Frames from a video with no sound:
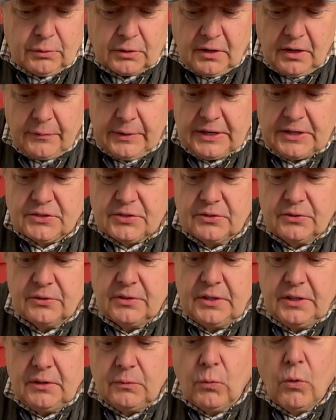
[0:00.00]
go into
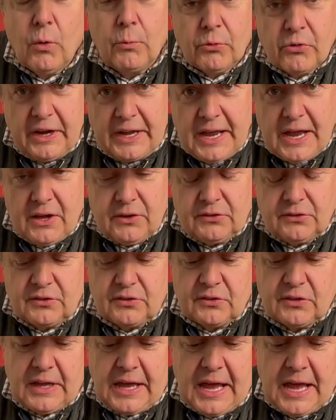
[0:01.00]
the warm
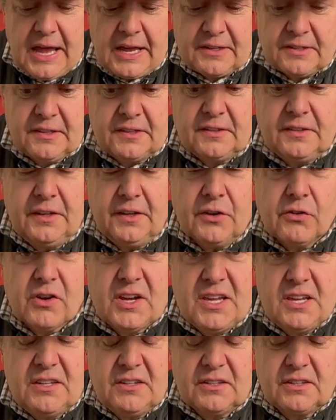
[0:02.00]
greenhouse at 60
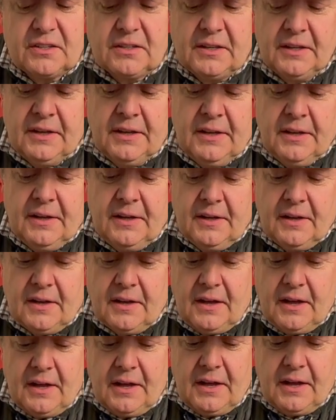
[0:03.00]
degrees
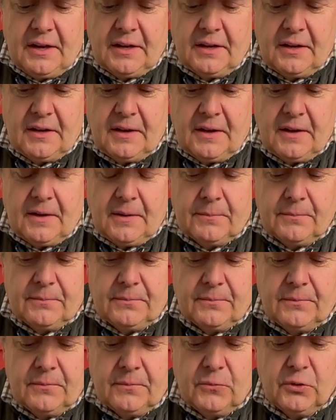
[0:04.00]

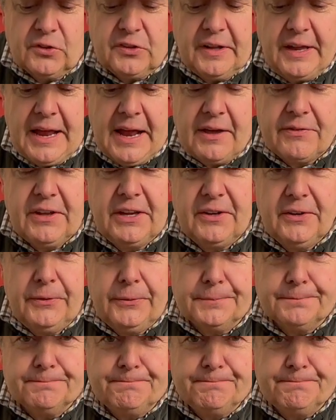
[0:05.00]
and we'll see how they do.